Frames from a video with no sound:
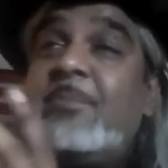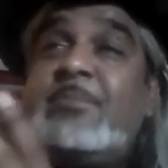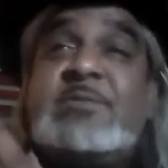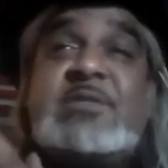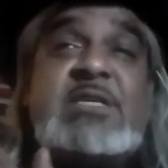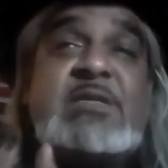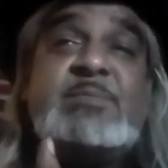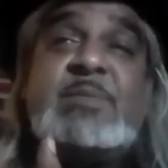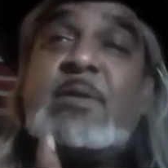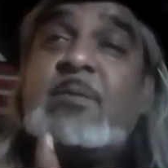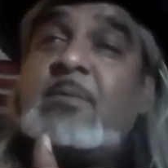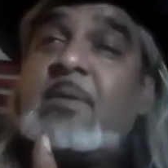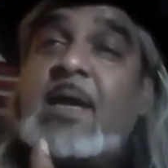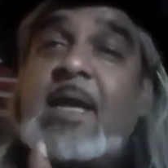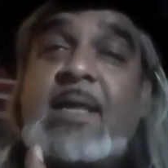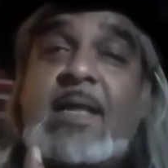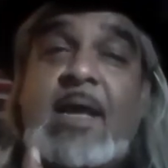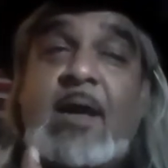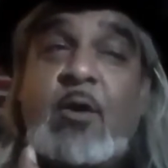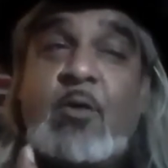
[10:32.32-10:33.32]
she's been,
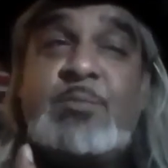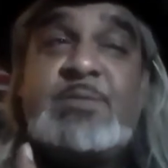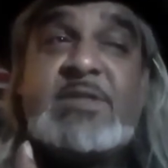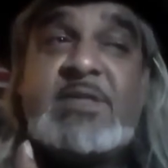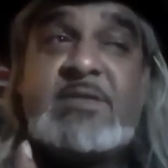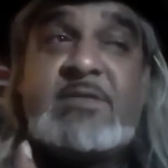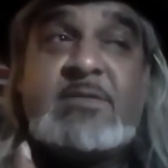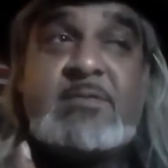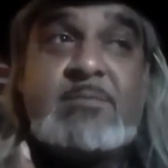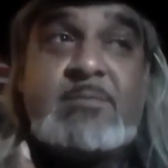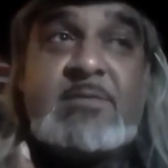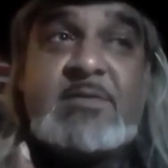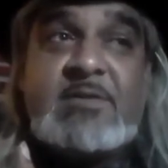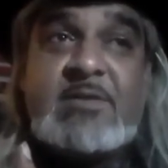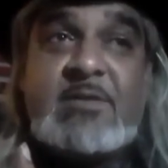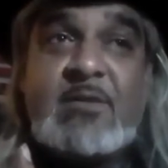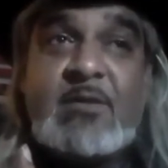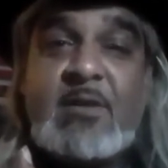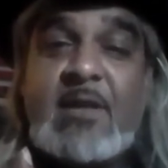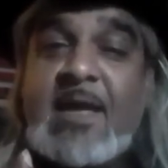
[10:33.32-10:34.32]
I hope she's
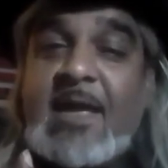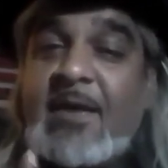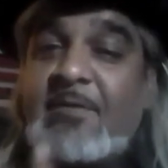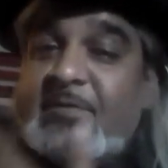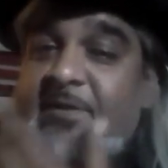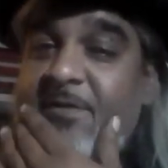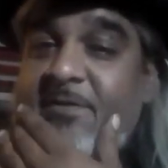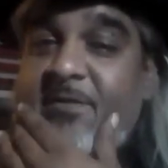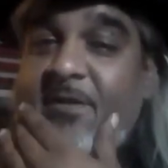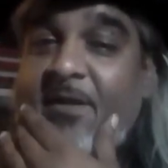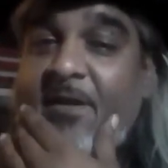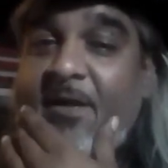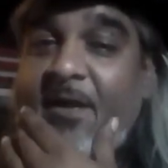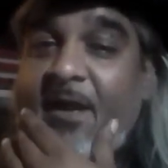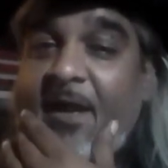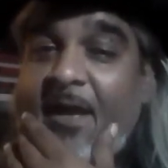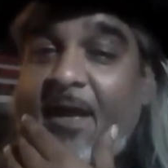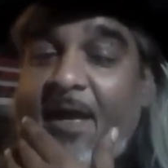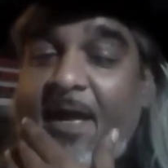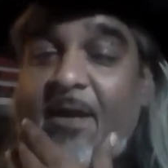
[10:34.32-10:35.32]
still alive, because
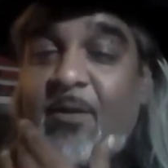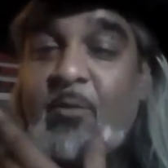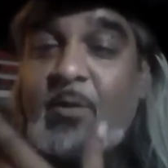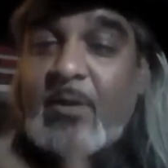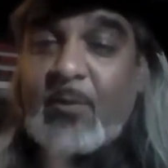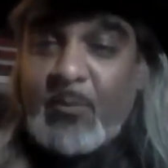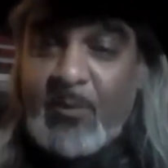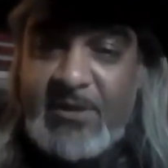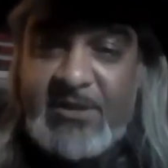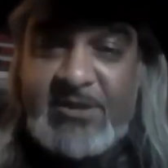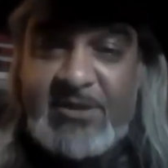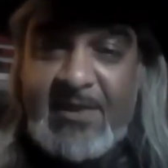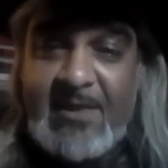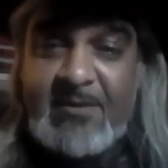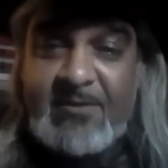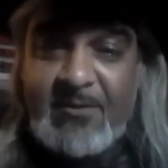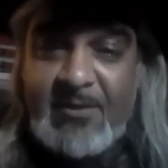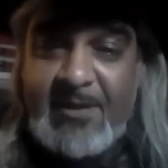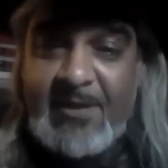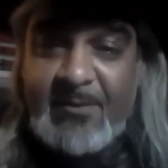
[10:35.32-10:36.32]
I don't want to wish
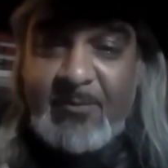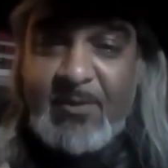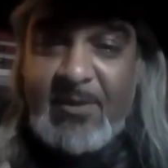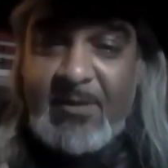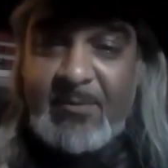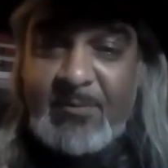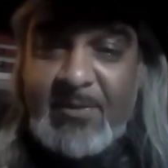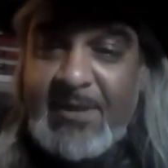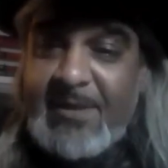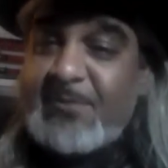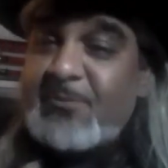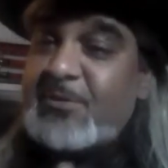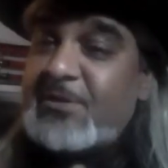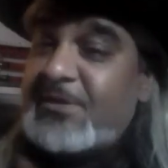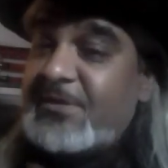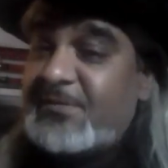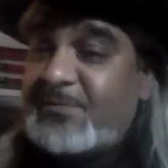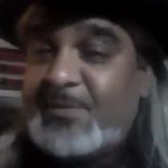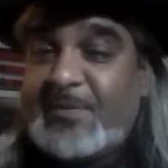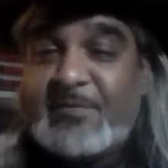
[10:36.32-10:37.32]
death on anyone, but it would
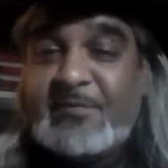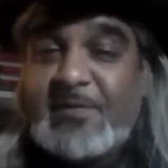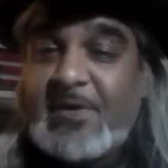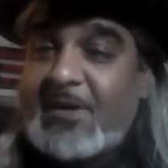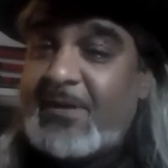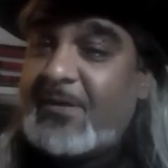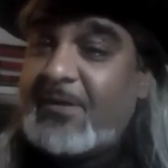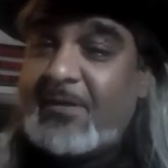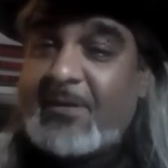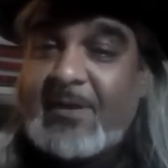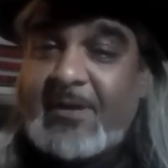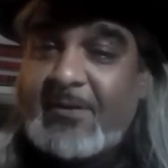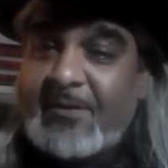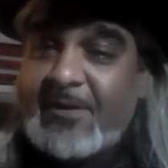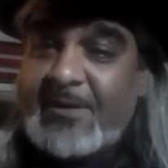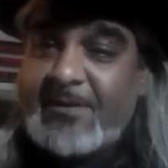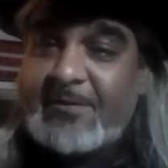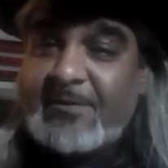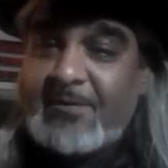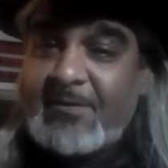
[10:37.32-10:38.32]
just be fucking
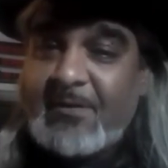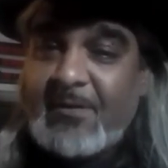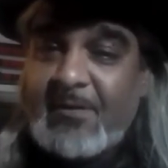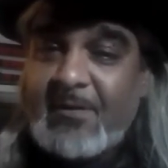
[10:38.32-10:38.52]
hilarious